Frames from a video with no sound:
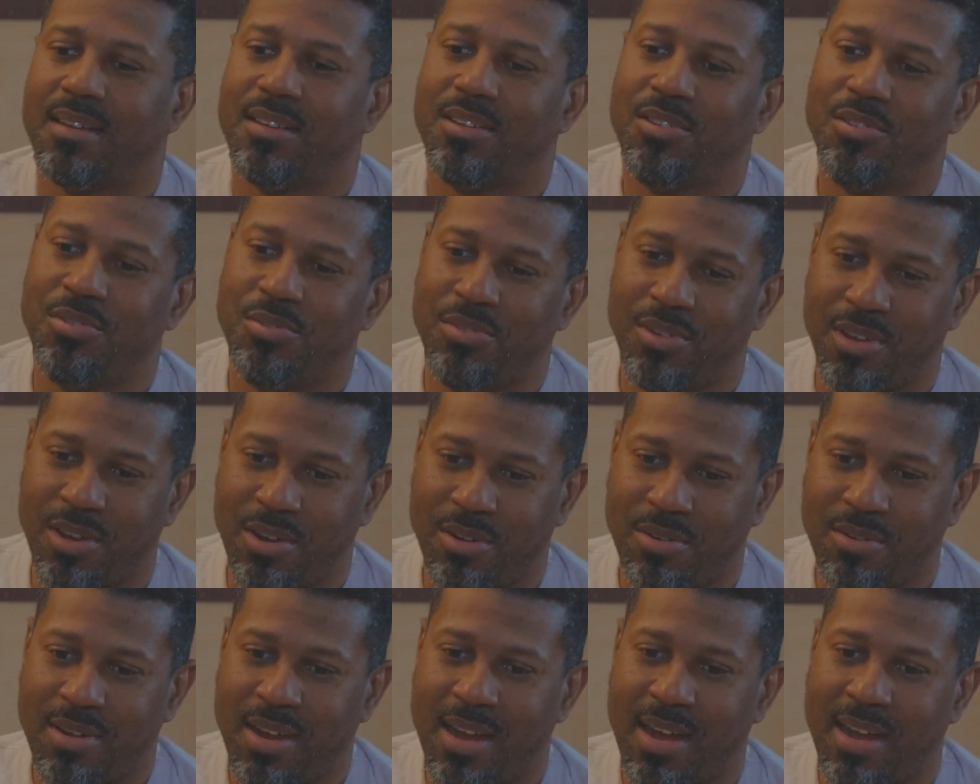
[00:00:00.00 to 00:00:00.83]
You
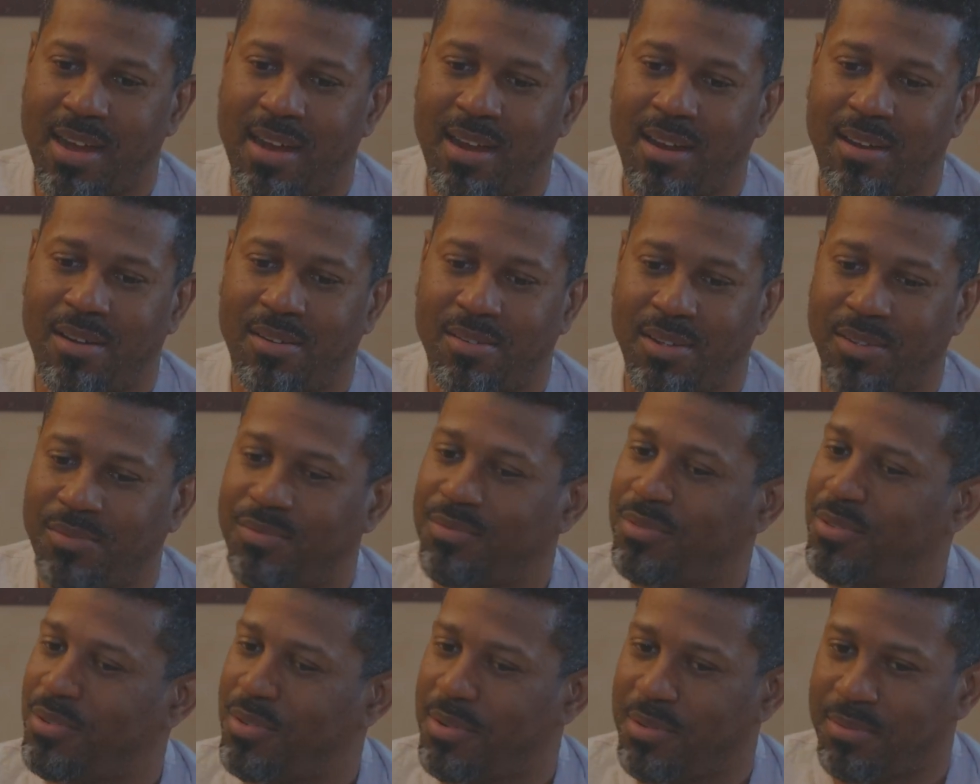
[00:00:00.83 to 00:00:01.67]
know how if
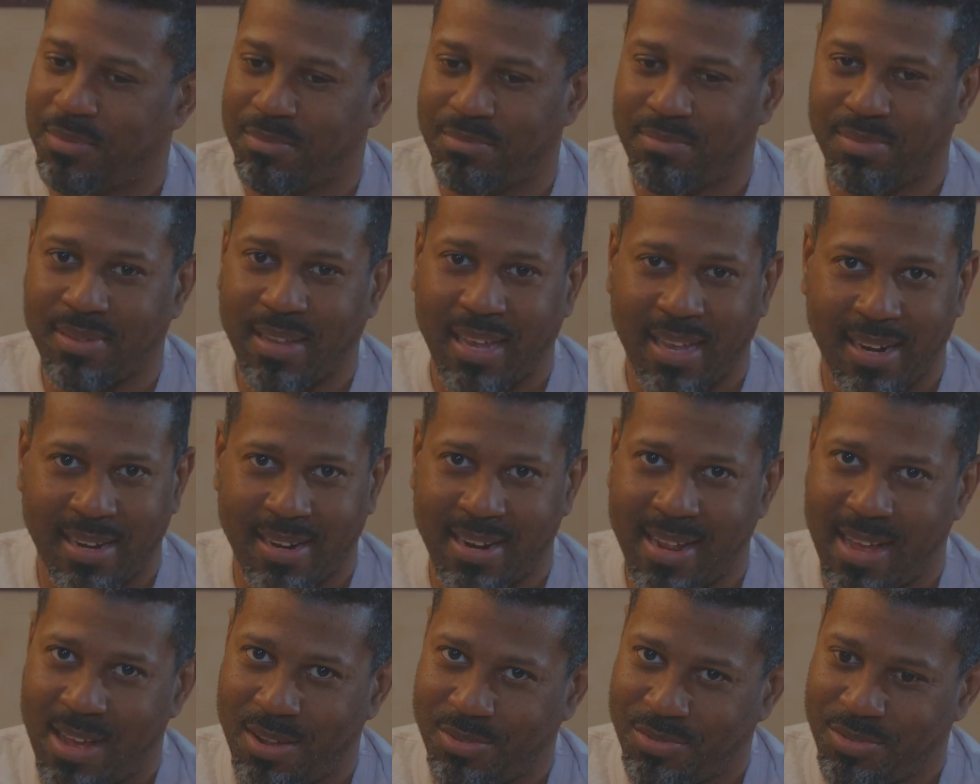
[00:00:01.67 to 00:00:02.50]
you're the head of
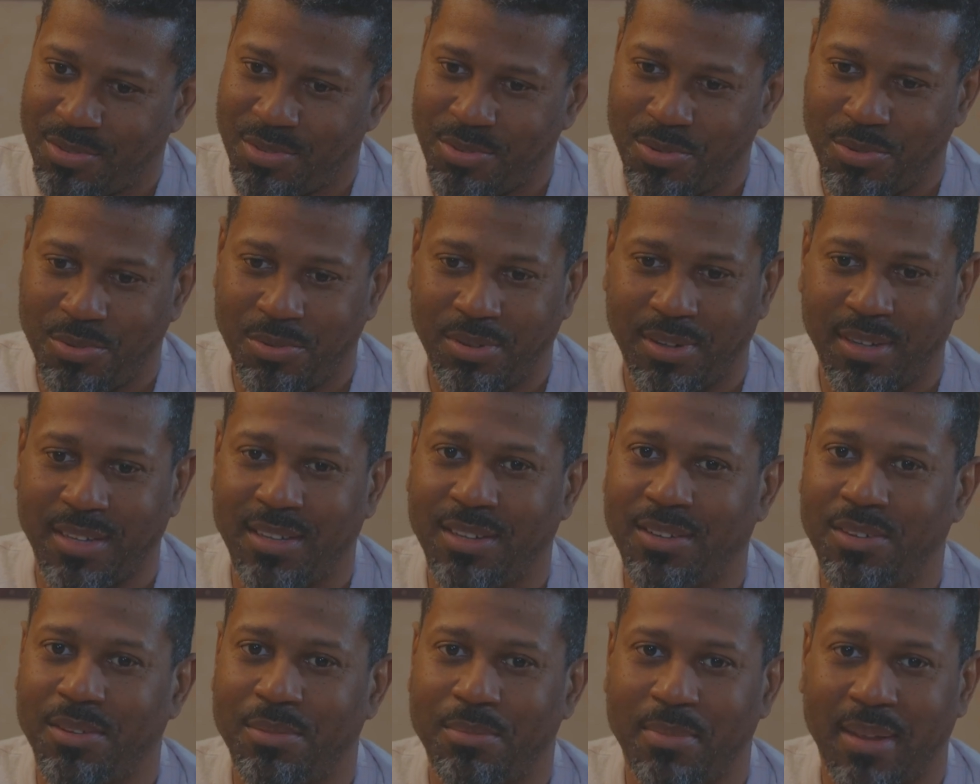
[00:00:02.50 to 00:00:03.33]
the household
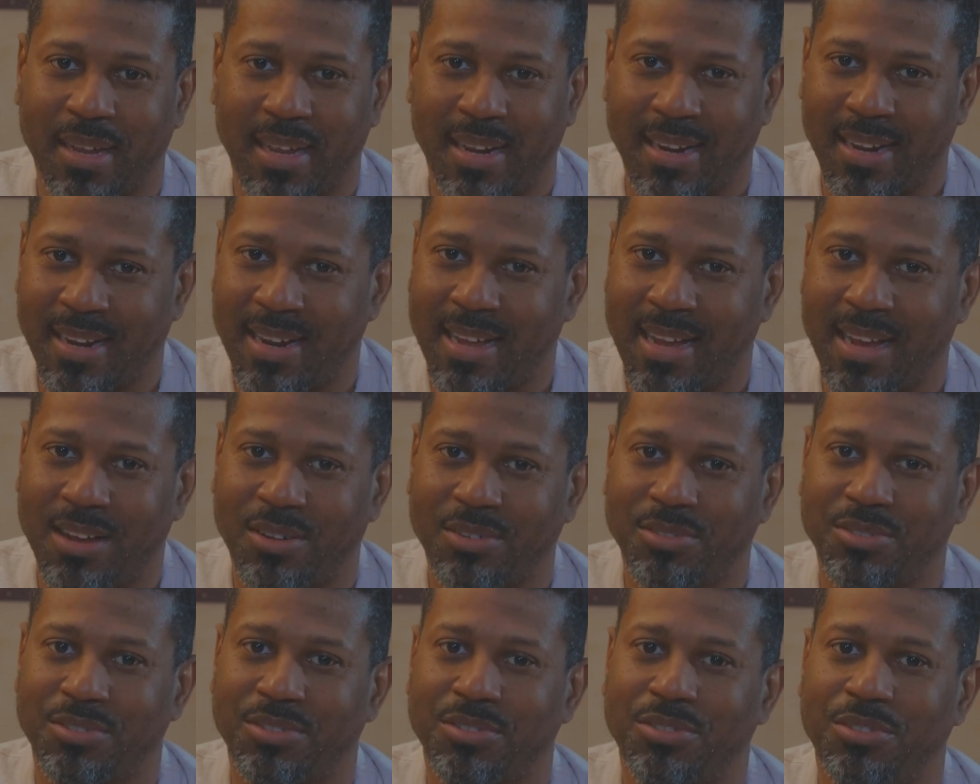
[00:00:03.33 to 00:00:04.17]
and you're the man in the
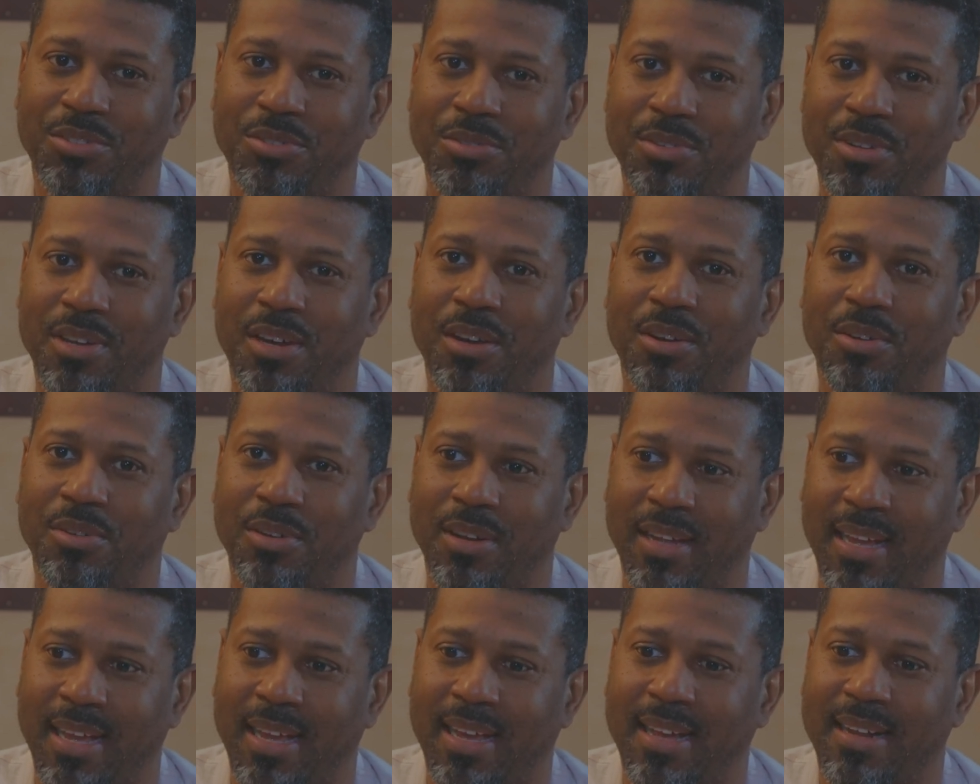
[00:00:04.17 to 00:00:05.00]
house, you know
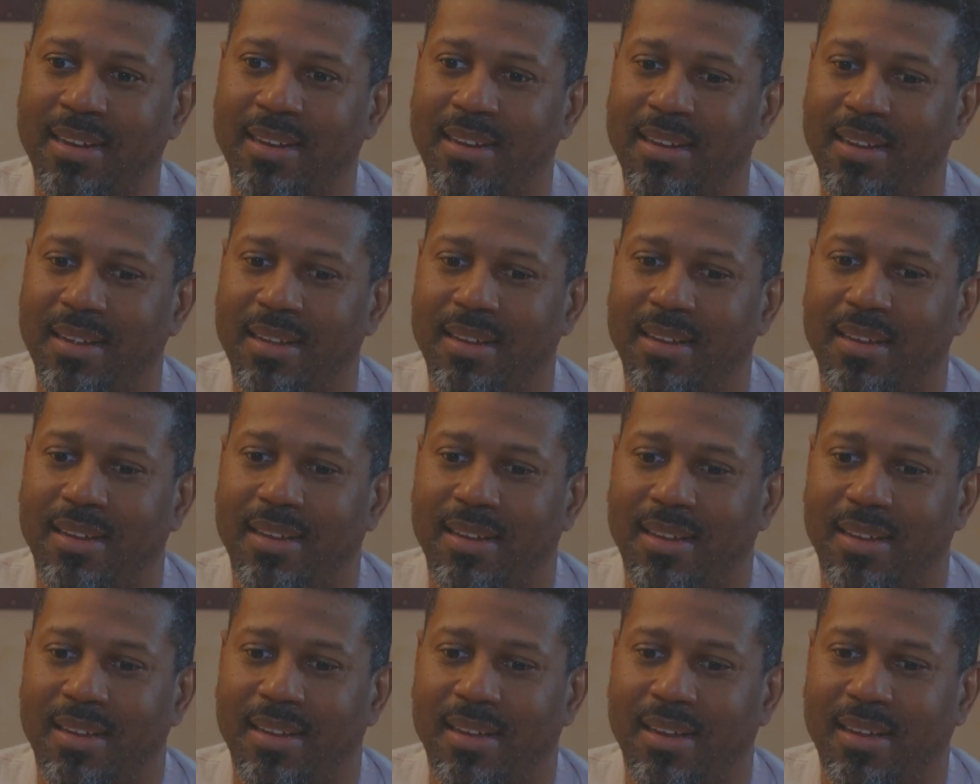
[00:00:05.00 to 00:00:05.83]
that
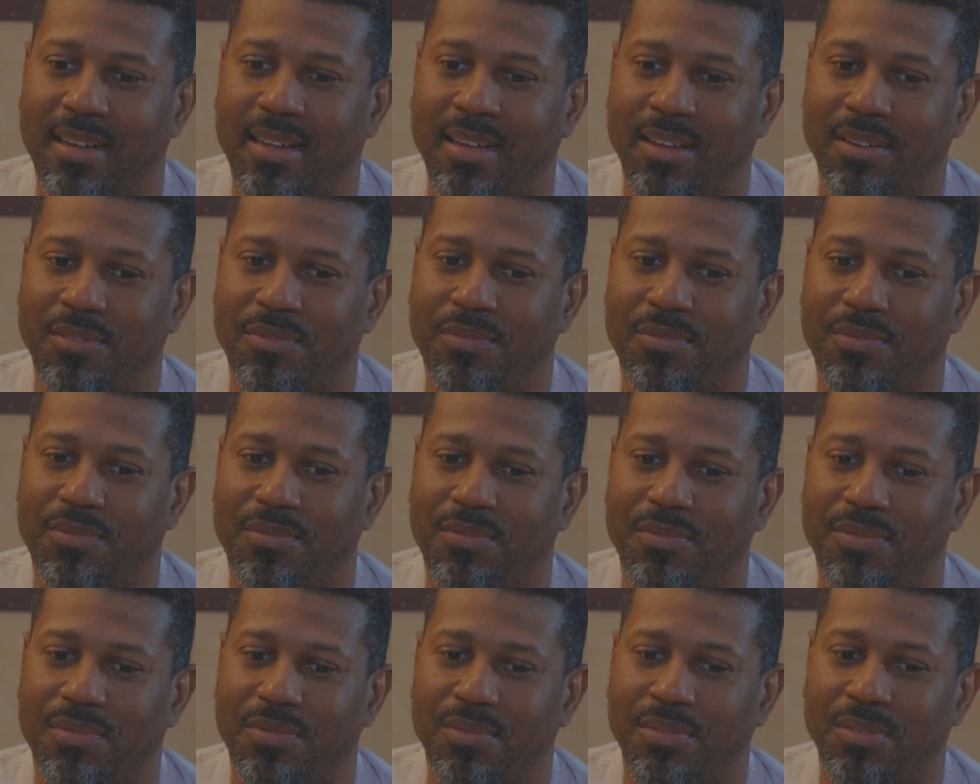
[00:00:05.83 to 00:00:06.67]

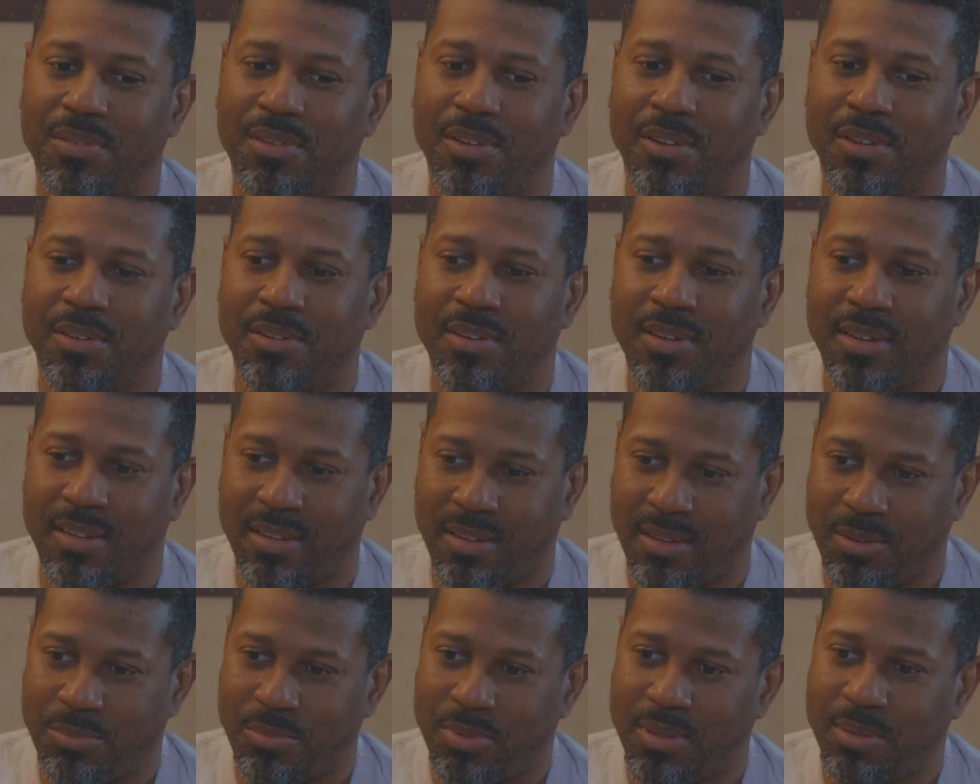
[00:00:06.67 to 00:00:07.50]
if you're
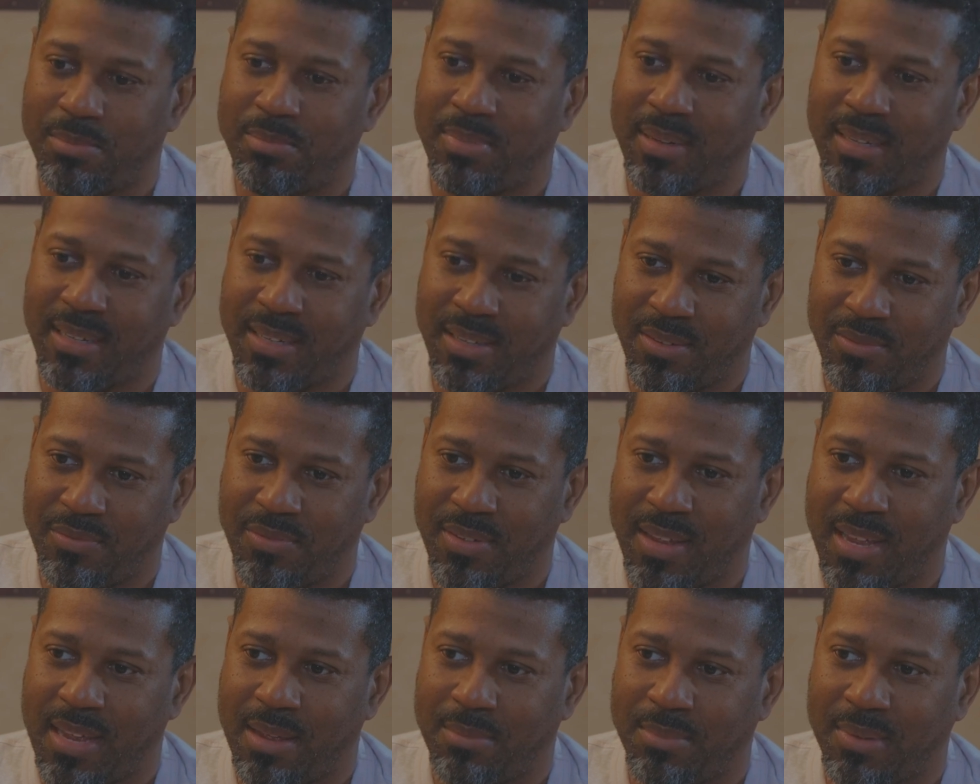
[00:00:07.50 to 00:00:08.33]
dealing with a blended
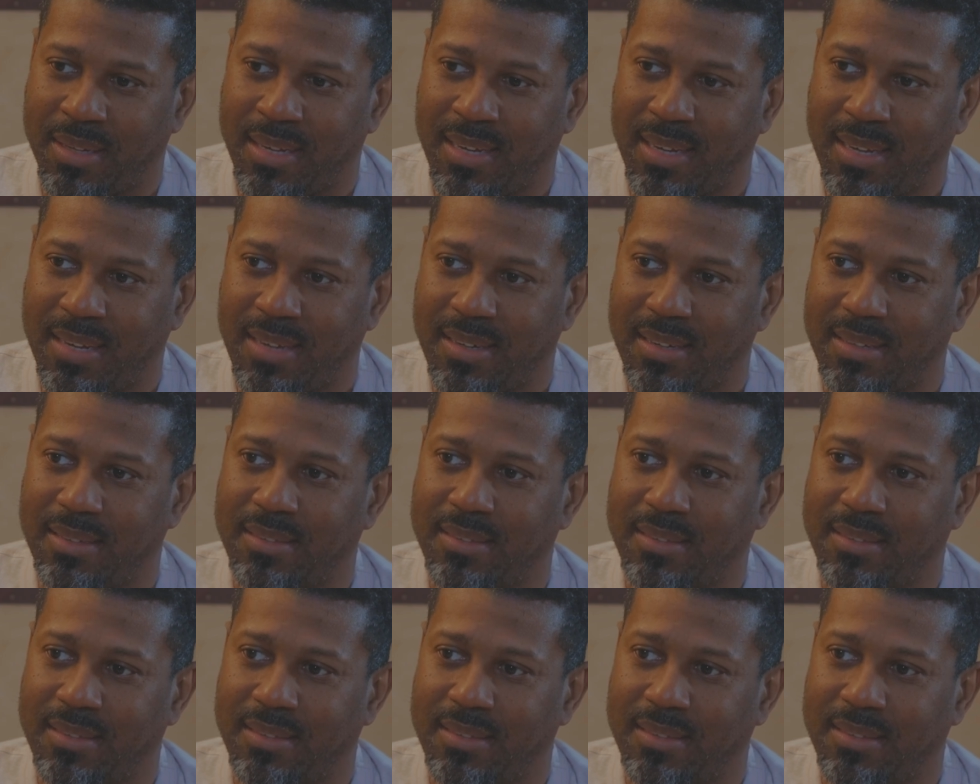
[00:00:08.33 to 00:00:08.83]
family,